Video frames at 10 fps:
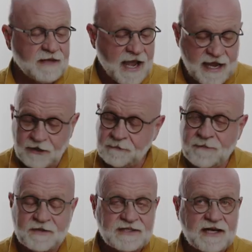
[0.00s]
I hear
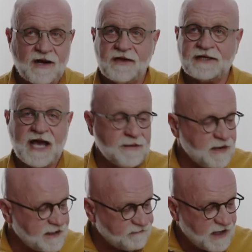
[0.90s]
people say it all the
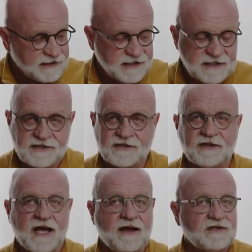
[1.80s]
time I give
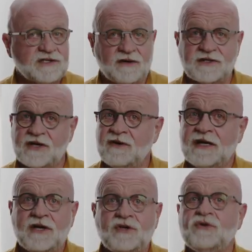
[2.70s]
unconditional love to so and so.
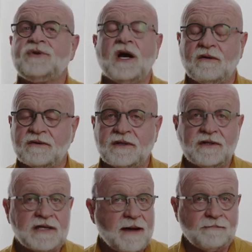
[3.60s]
You don't.
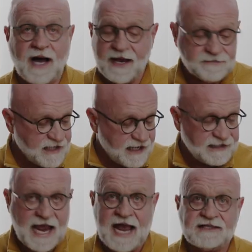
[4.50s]
Not moms,
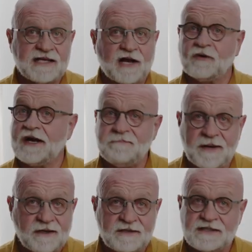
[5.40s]
not dads, not
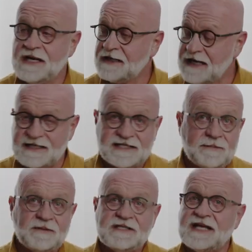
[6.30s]
grandparents, not
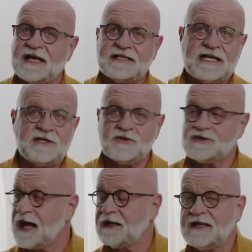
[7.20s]
siblings, not
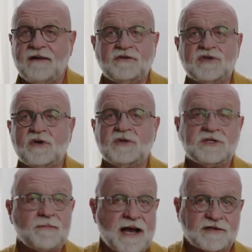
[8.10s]
teachers, not lovers or
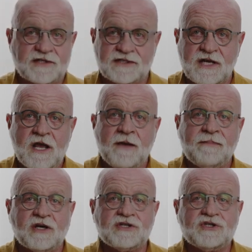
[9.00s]
spouses,
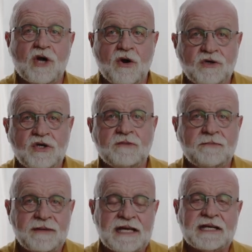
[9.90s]
because no
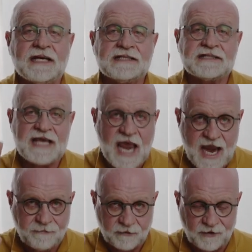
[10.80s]
human being is
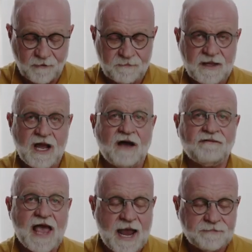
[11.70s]
capable
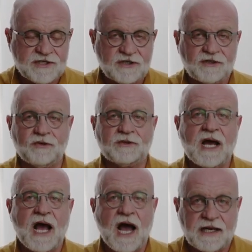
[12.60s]
of absolute
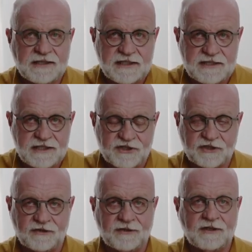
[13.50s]

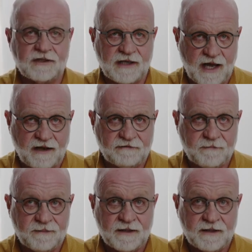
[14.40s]
unconditional love.